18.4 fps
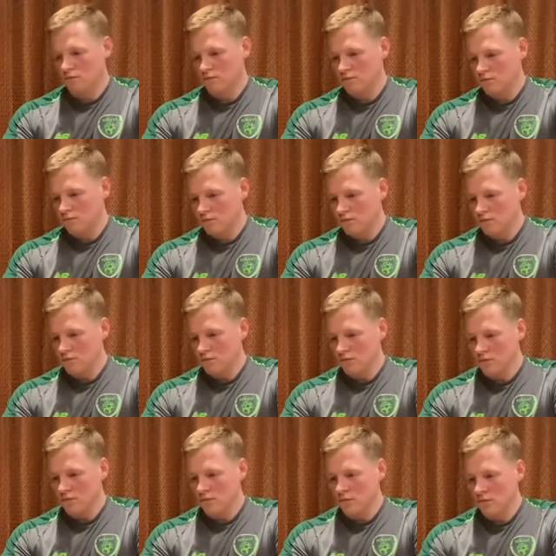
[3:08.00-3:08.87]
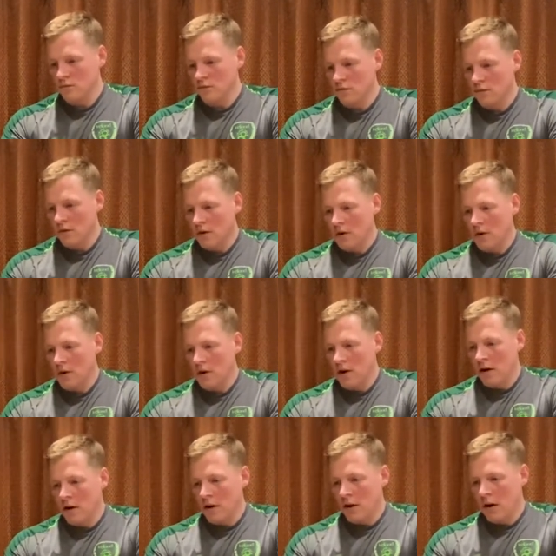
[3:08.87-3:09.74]

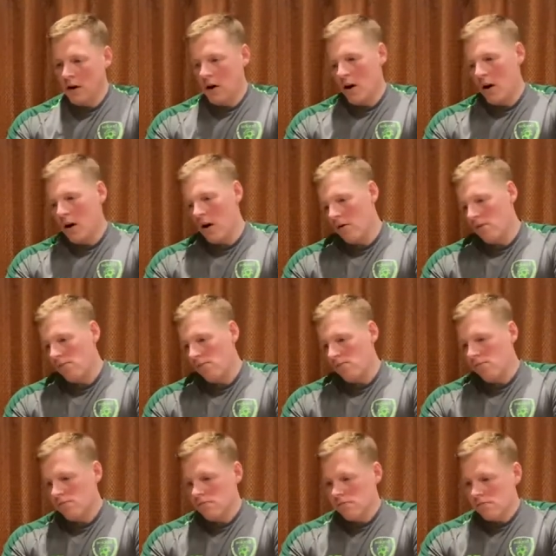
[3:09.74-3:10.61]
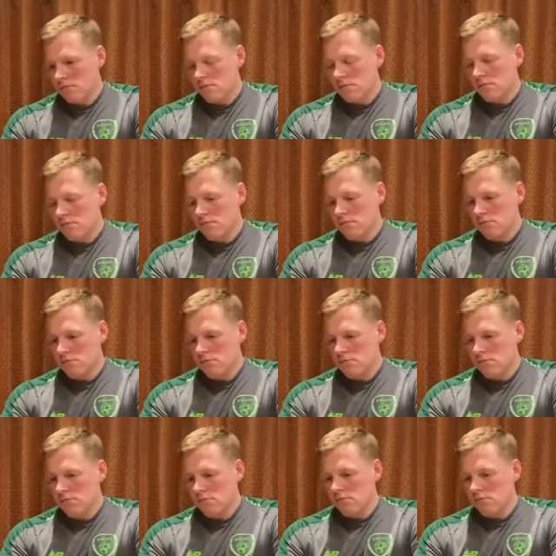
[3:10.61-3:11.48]

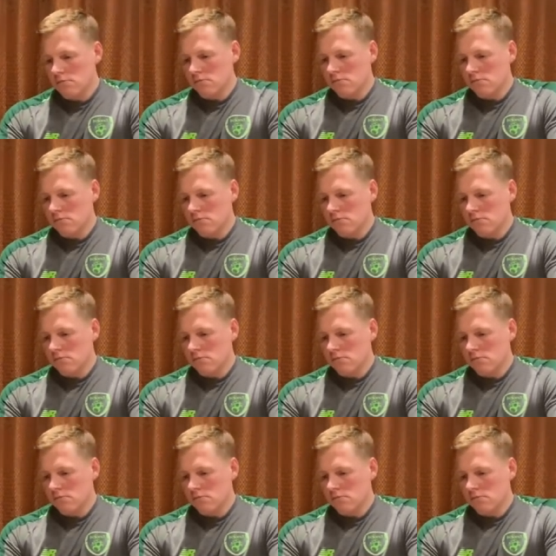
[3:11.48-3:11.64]
(silence)